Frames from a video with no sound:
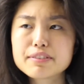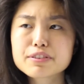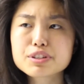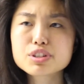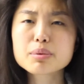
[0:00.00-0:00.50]

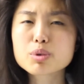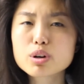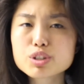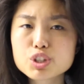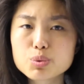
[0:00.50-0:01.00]
for some
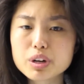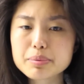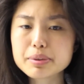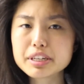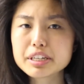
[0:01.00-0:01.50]
girls to
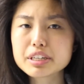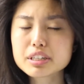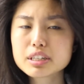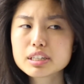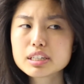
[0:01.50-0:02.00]
want to
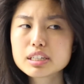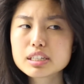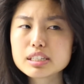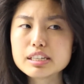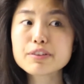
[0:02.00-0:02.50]
be
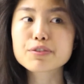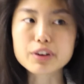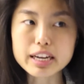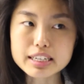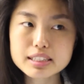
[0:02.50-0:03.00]

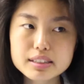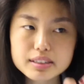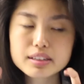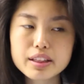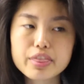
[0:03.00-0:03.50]
different
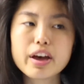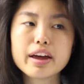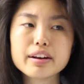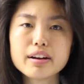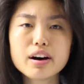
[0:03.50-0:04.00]

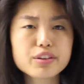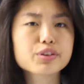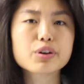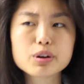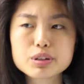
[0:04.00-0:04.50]
than
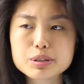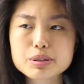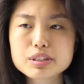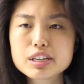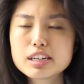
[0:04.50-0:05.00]
other
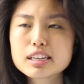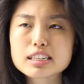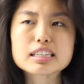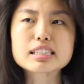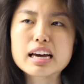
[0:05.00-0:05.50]
girls,
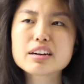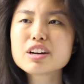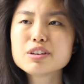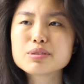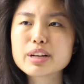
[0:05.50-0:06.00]
because I
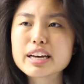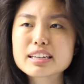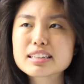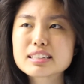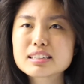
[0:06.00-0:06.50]
don't know,
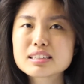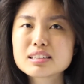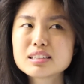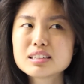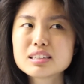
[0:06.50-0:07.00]
like,
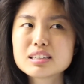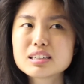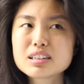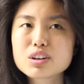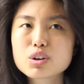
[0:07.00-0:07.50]

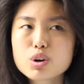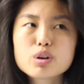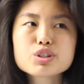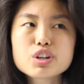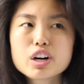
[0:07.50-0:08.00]

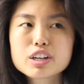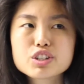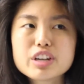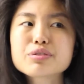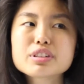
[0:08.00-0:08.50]
girls are
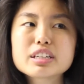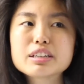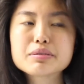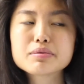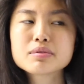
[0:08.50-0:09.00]

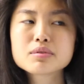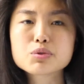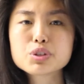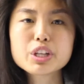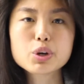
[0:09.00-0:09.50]
generally
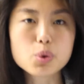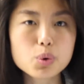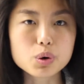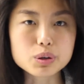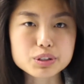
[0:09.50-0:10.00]
really
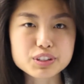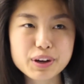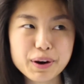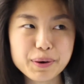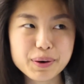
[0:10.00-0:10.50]
cool,
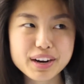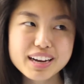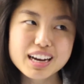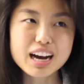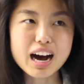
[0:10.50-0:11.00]
so
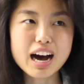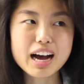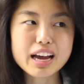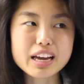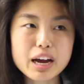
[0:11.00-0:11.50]

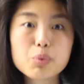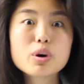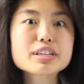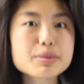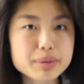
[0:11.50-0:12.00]
I
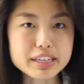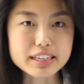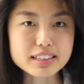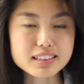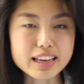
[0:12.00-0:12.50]
want to
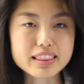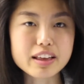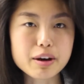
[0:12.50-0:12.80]
be like